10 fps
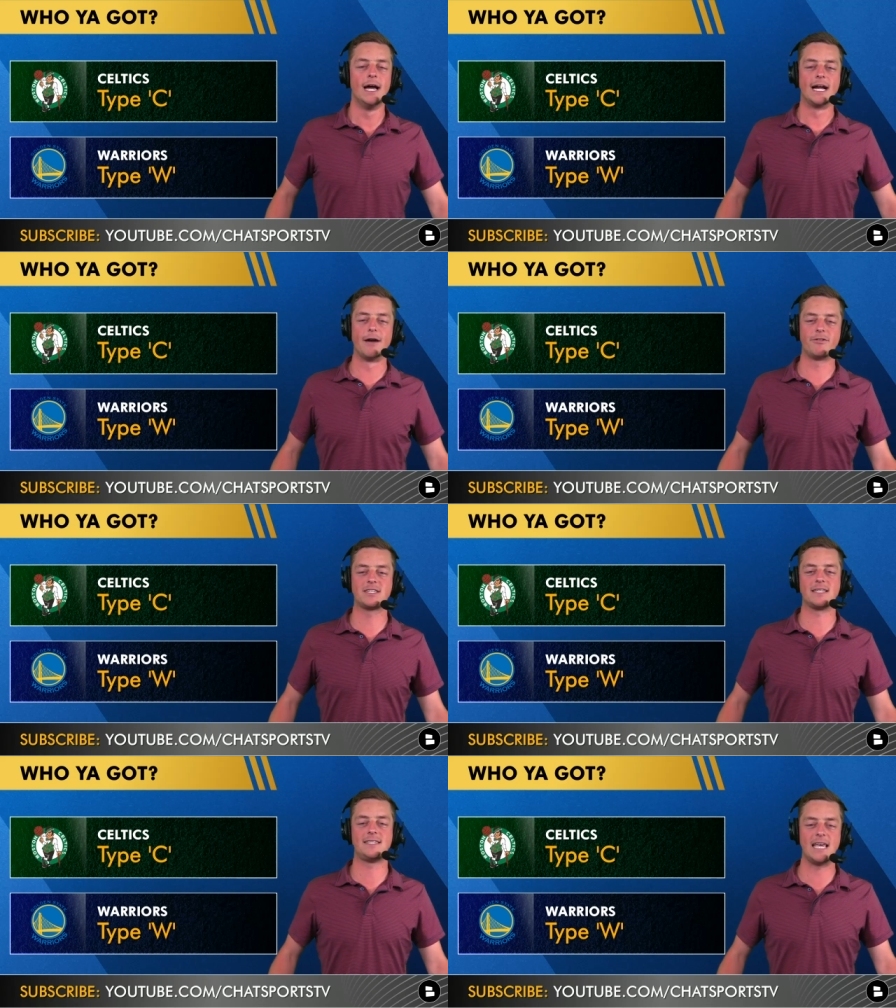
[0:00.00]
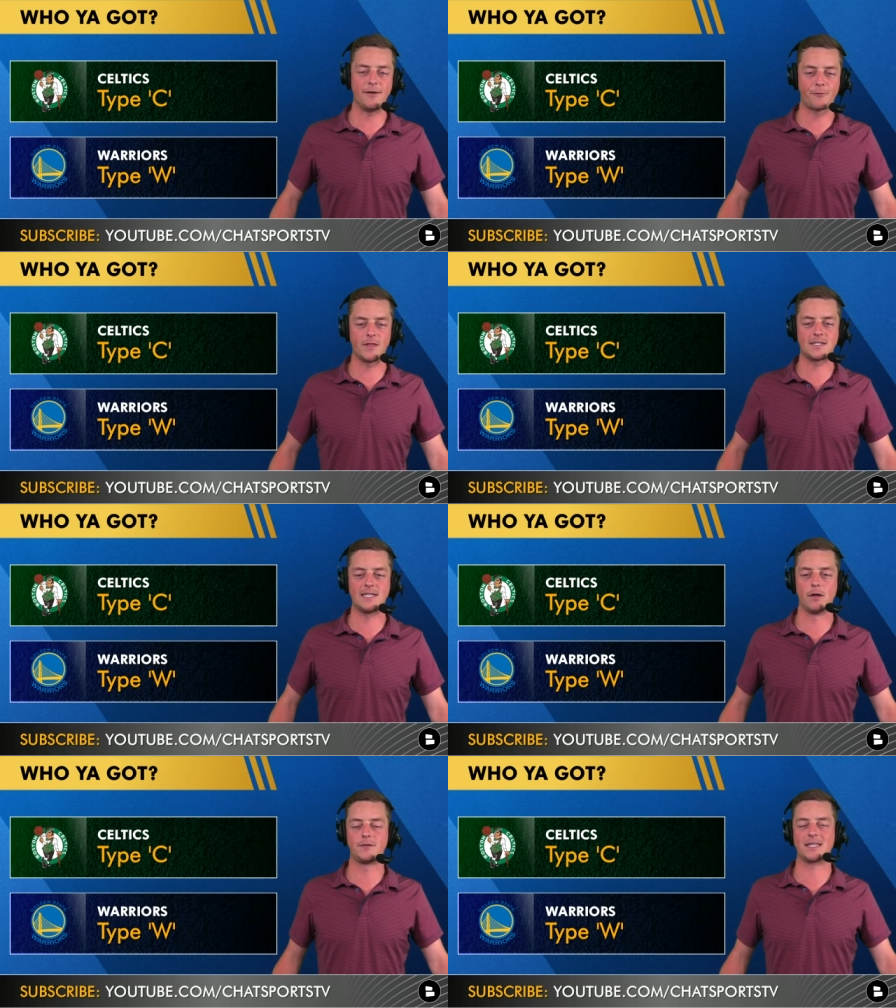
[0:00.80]
Give us a C for the
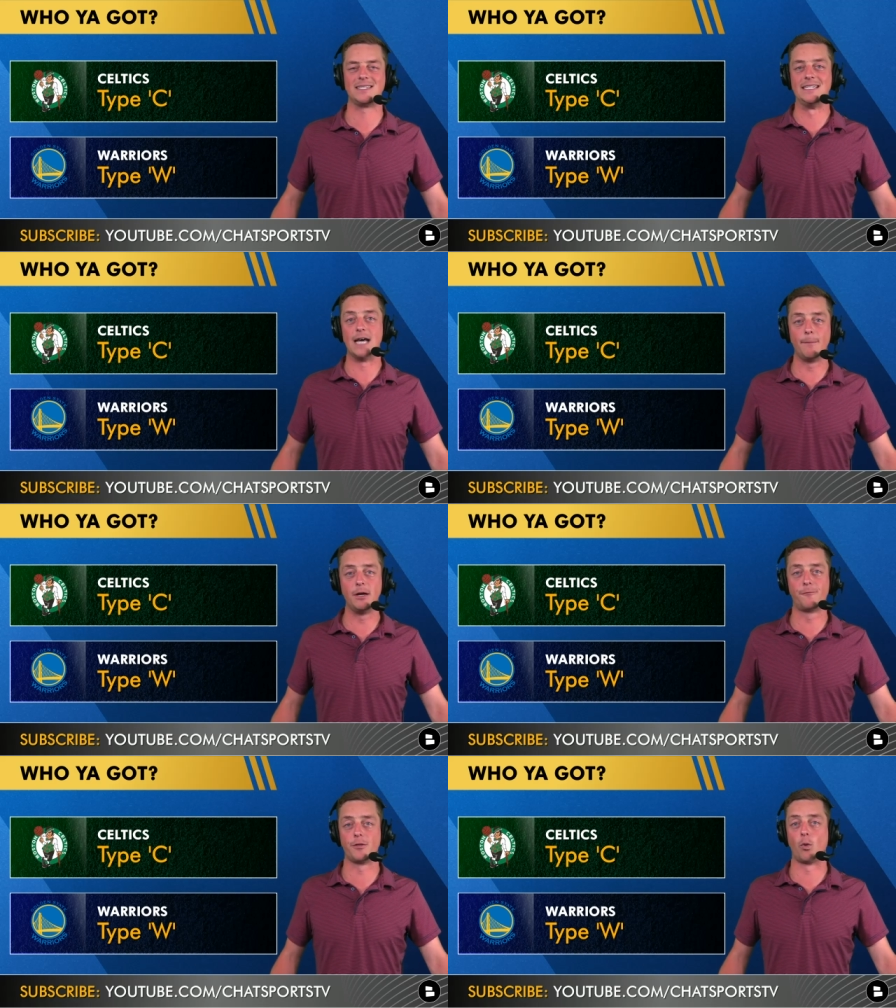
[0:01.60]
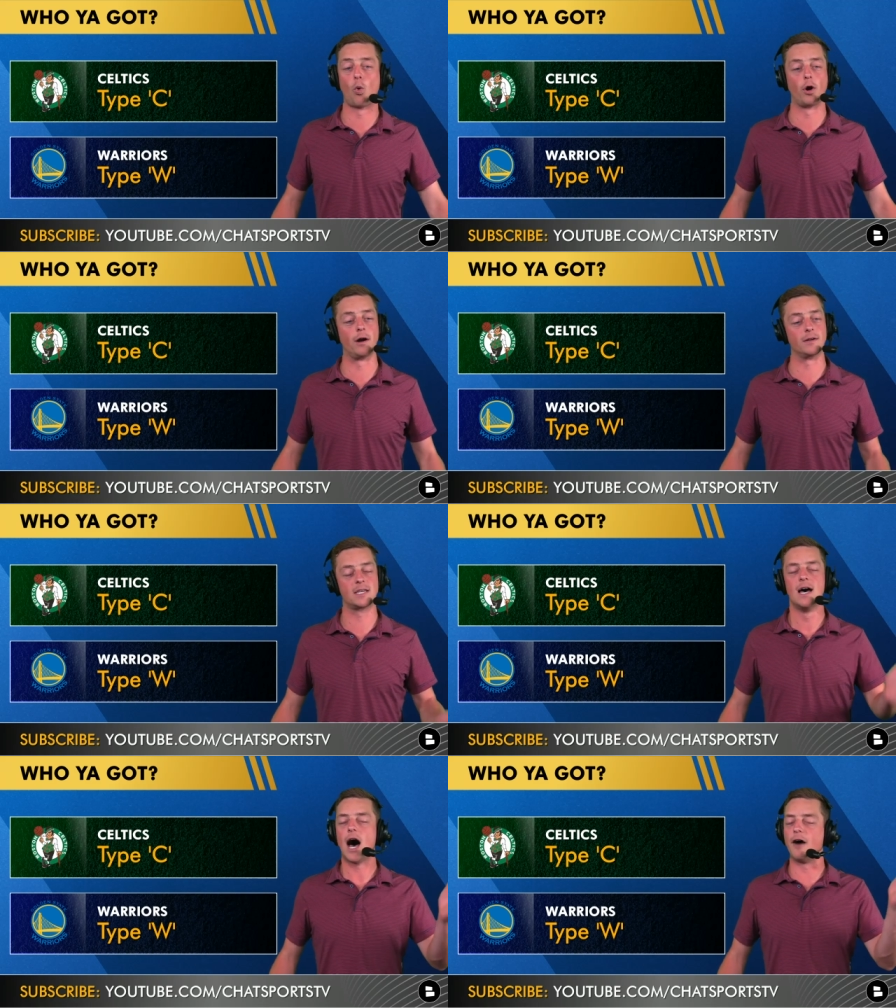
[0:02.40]
Celtics, W for the Warriors,
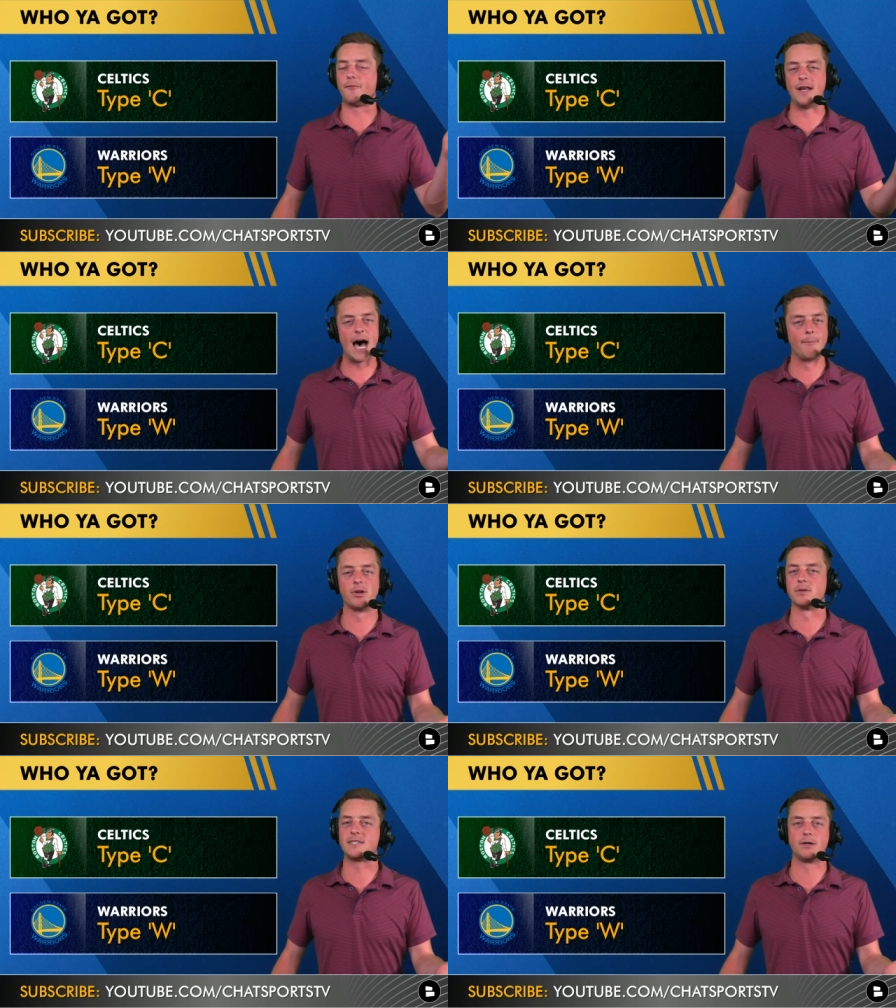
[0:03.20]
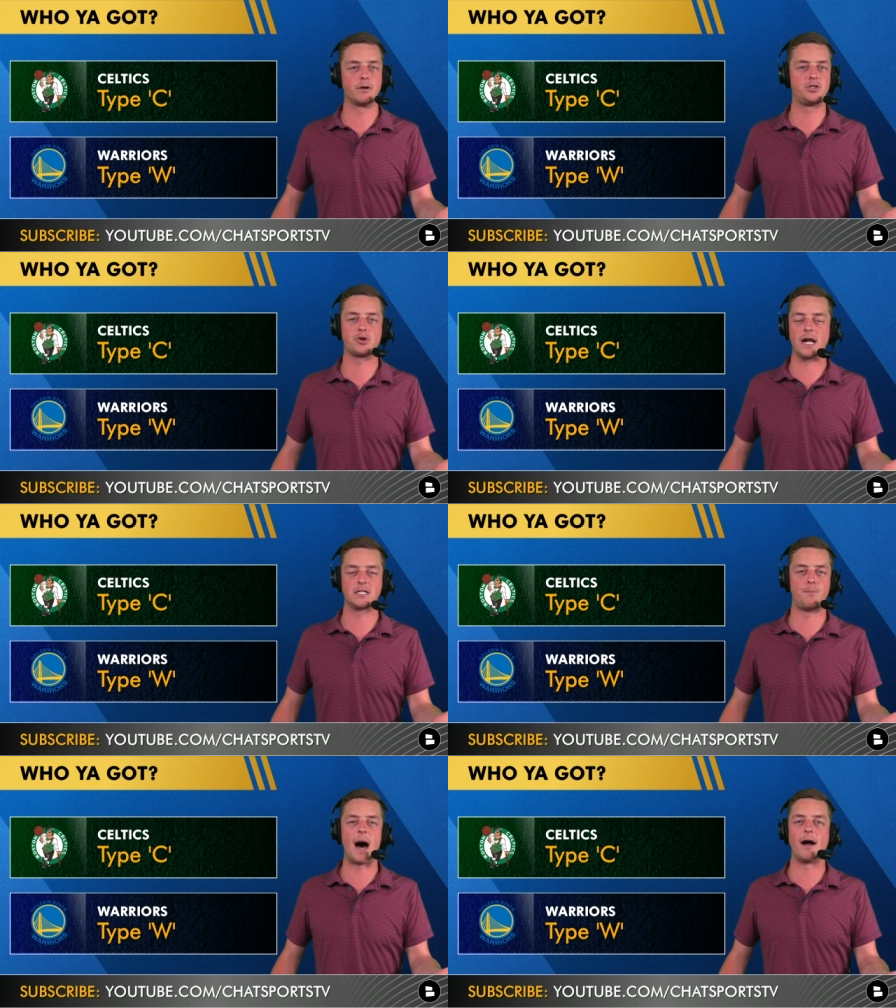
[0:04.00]
a phenomenal series
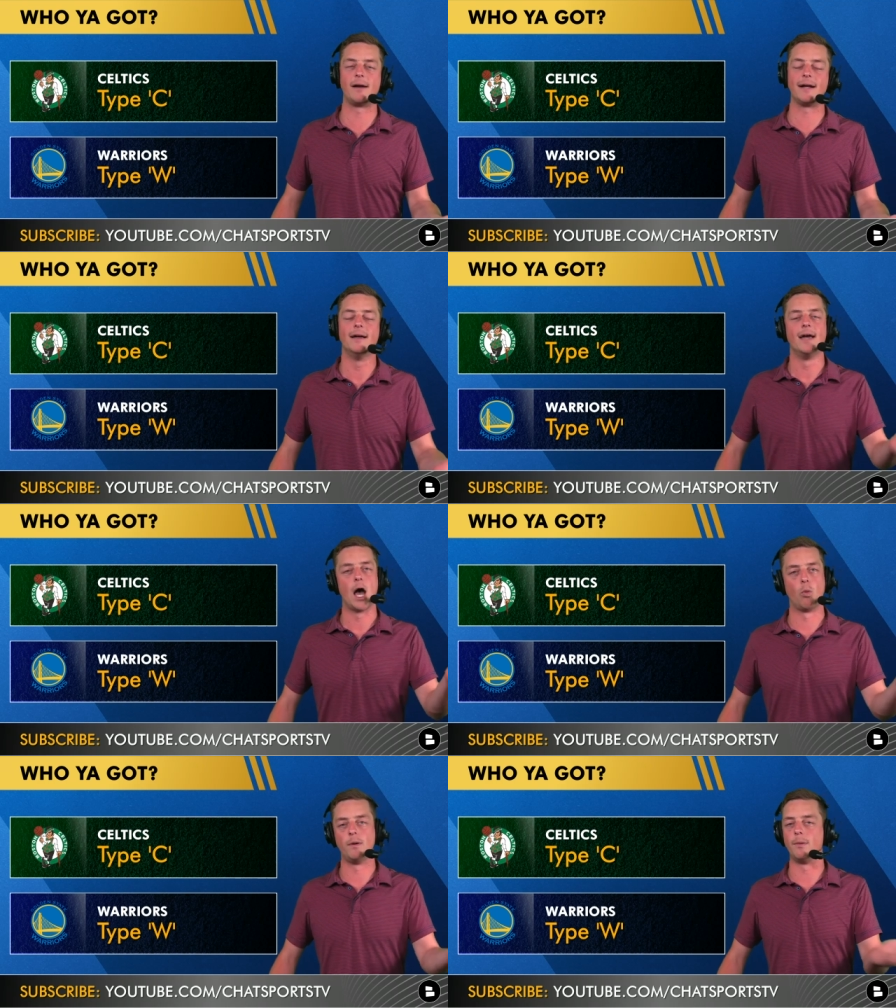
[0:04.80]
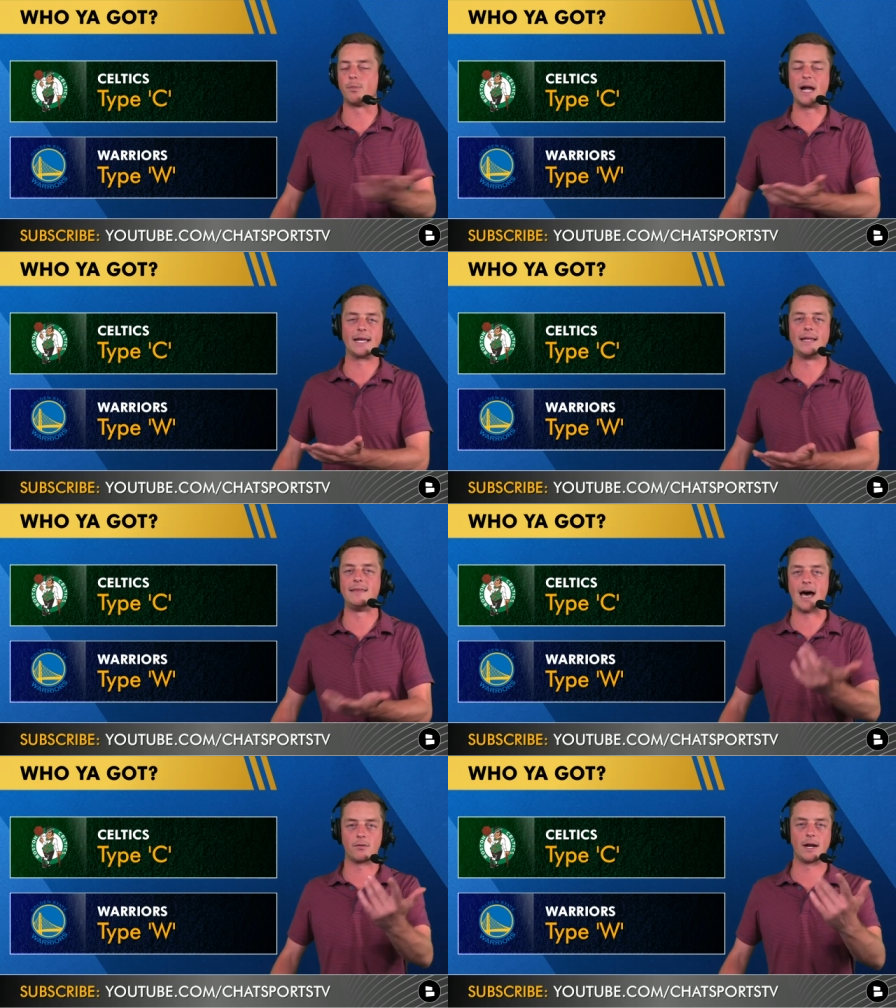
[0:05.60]
transpiring, and we'll be breaking it
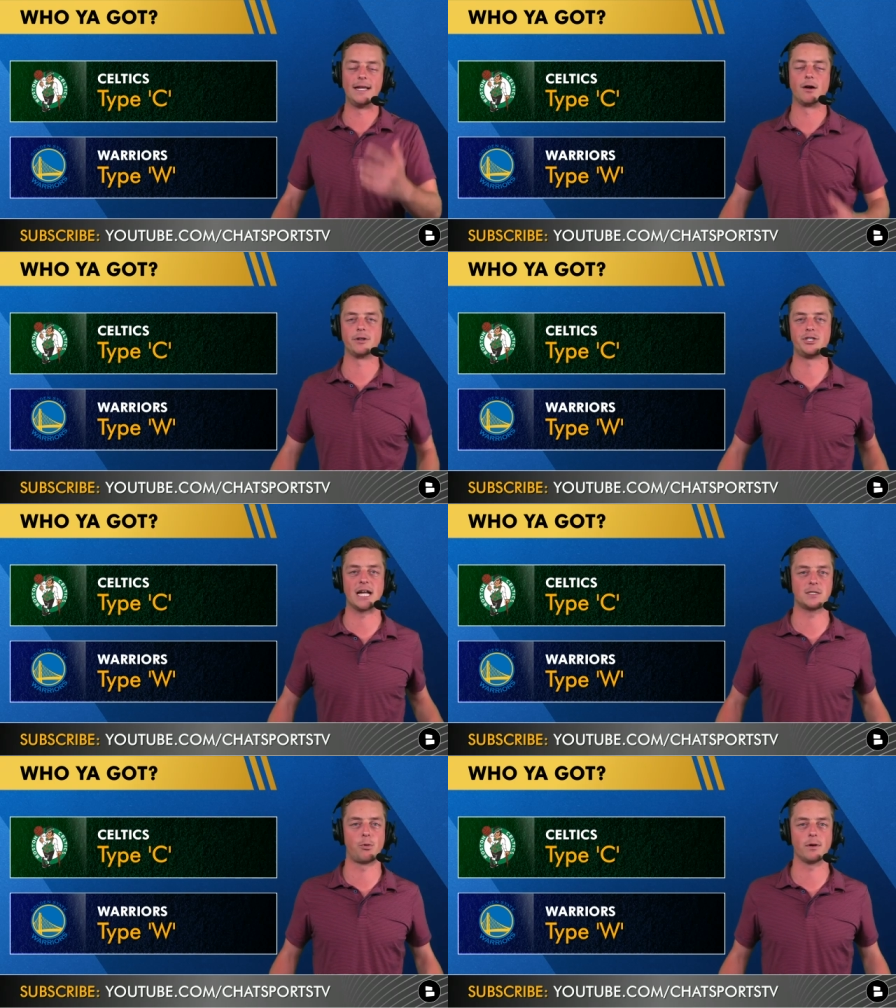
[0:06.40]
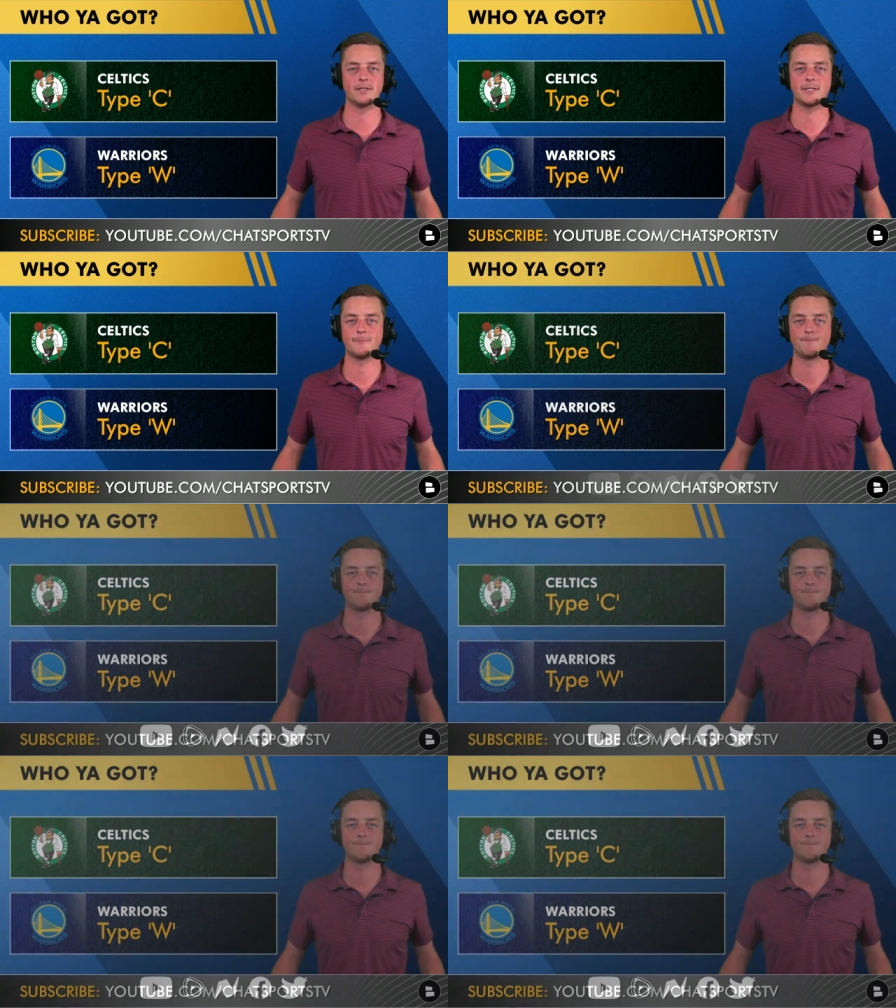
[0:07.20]
down right here on Chat Sports.